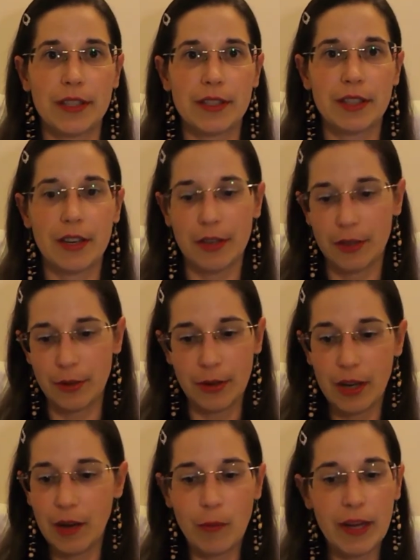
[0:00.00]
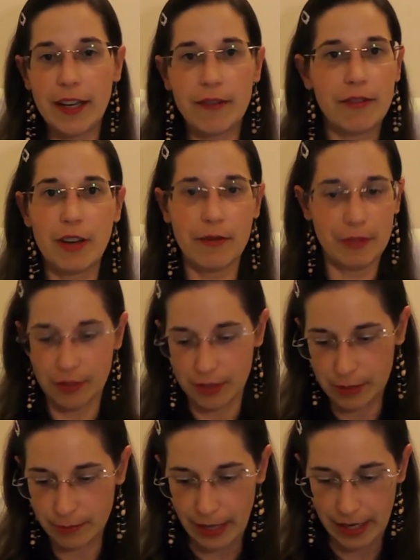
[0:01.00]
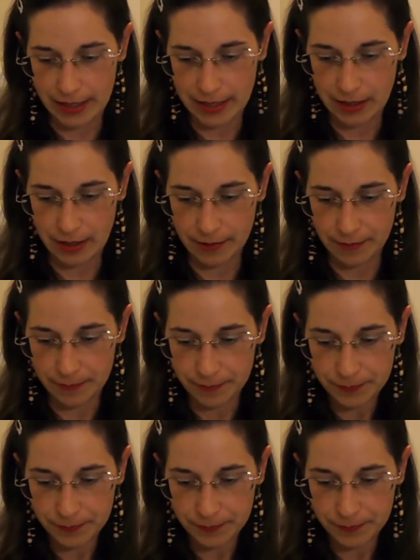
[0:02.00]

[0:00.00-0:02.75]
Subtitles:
So whenever I've got spare time.